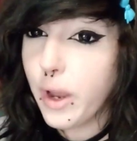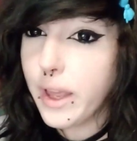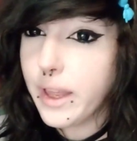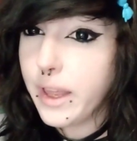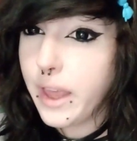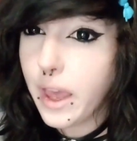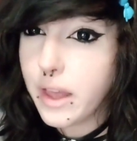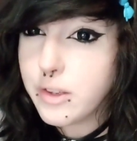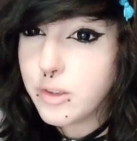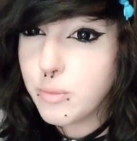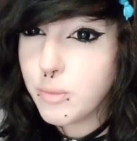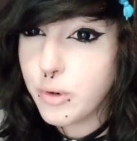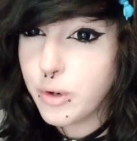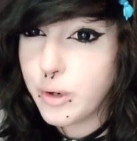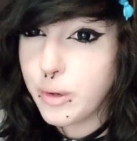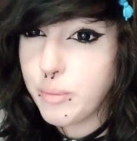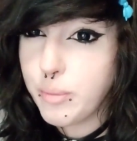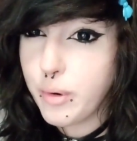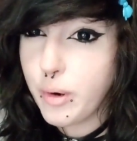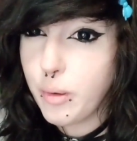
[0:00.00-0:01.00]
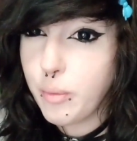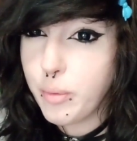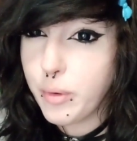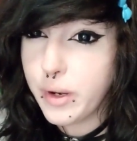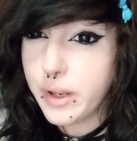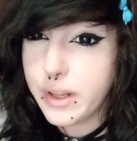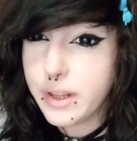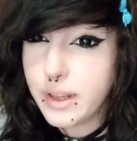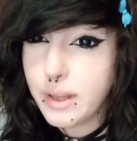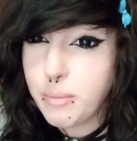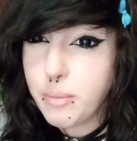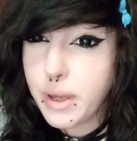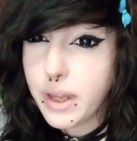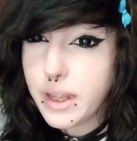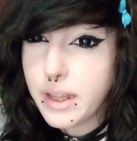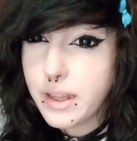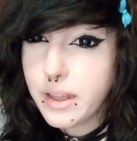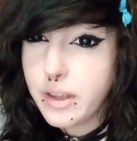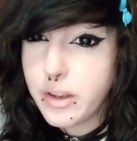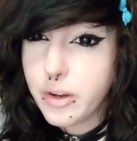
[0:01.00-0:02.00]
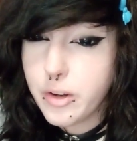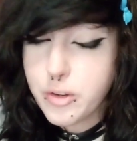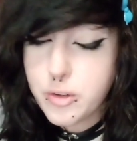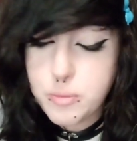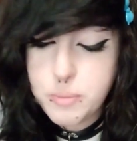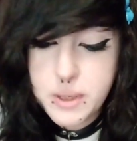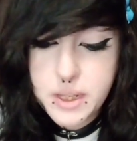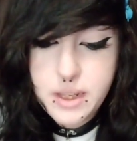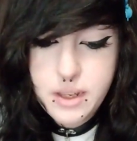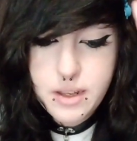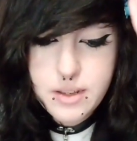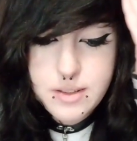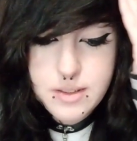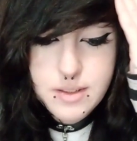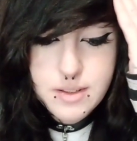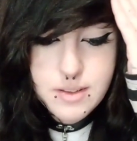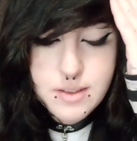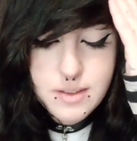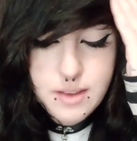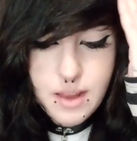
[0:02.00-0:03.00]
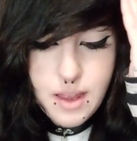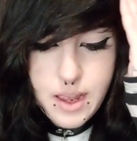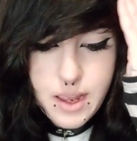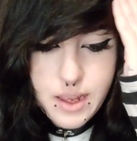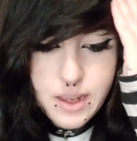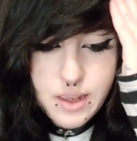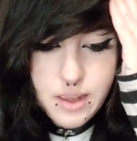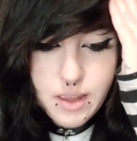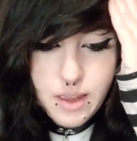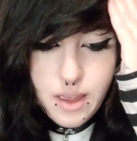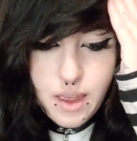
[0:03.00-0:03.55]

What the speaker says: I guess more appropriately my ears, because it's like